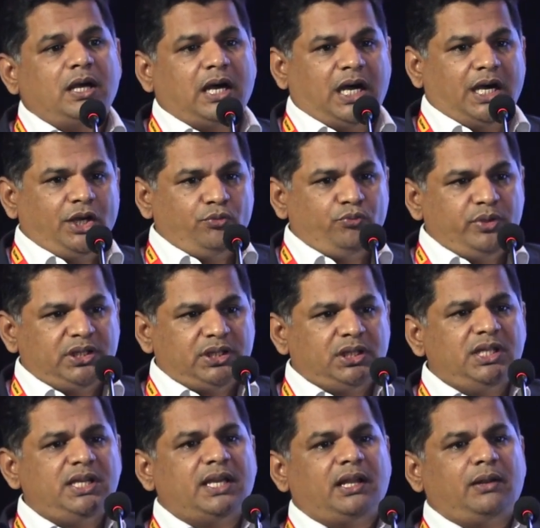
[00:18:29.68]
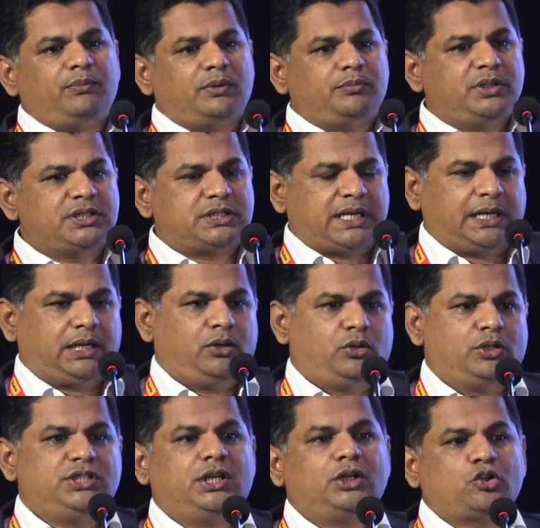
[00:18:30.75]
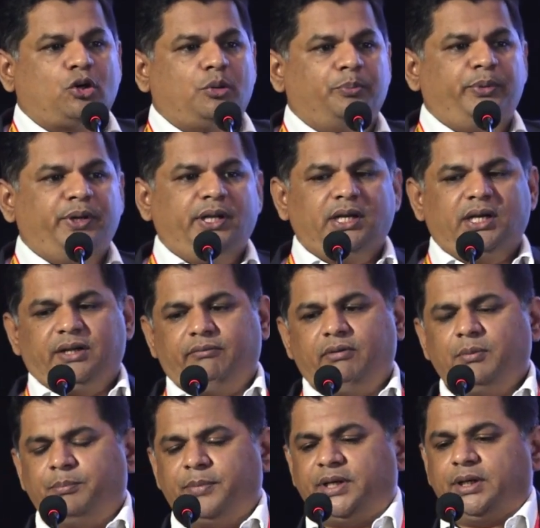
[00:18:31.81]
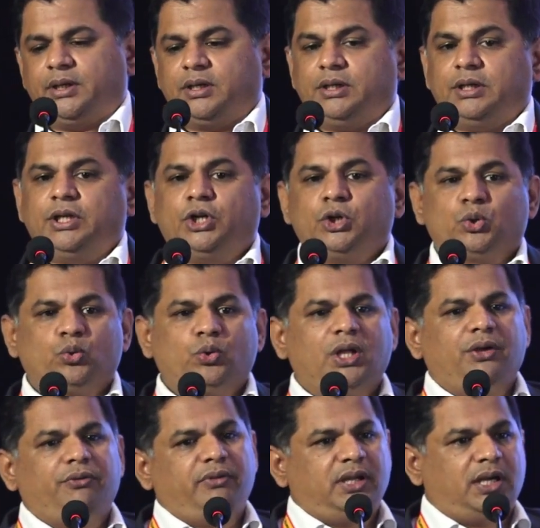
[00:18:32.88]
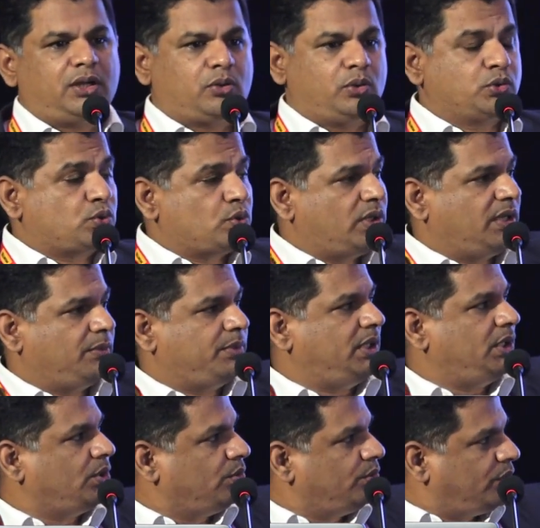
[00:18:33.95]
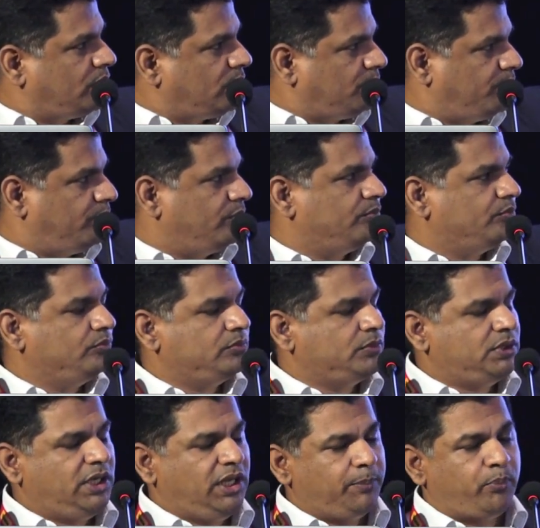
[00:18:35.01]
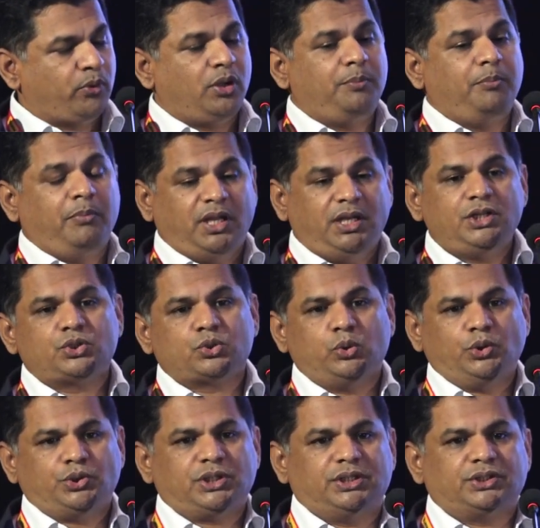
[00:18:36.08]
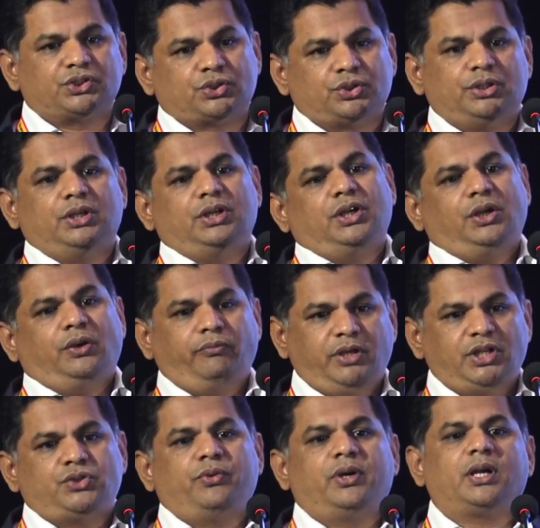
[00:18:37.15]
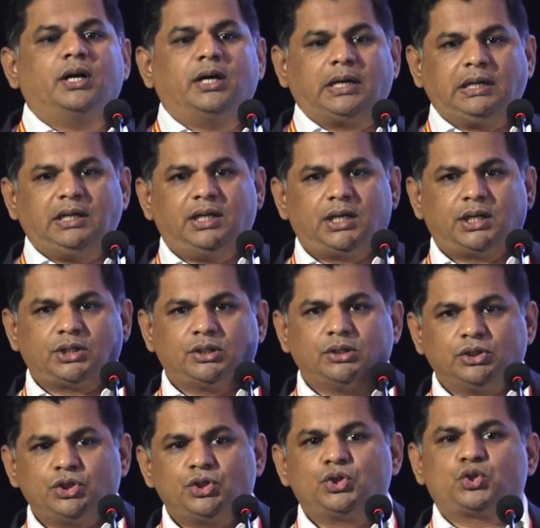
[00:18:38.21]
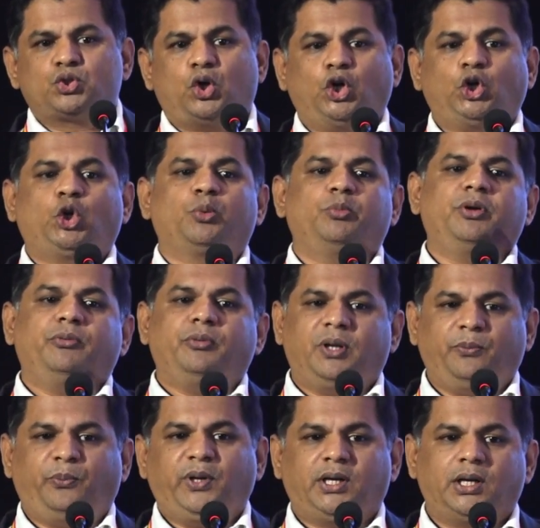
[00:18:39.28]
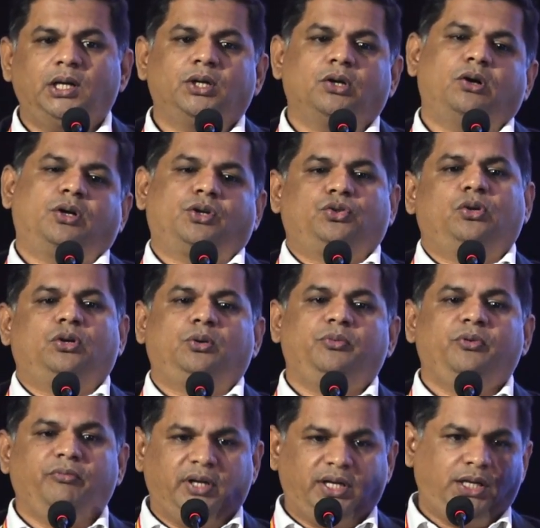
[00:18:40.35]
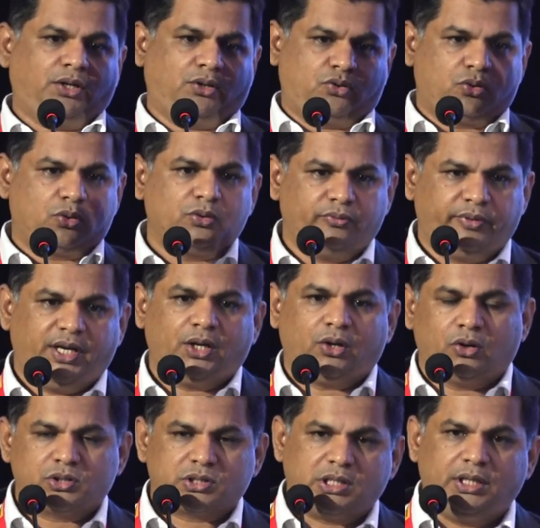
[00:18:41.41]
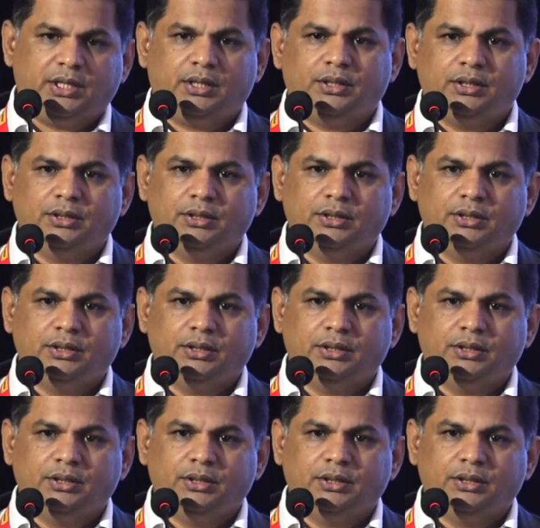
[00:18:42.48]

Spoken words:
And with the help of this technology and computing development, today we are also able to deploy many solutions which were earlier sought to be difficult or sought to be very, very costly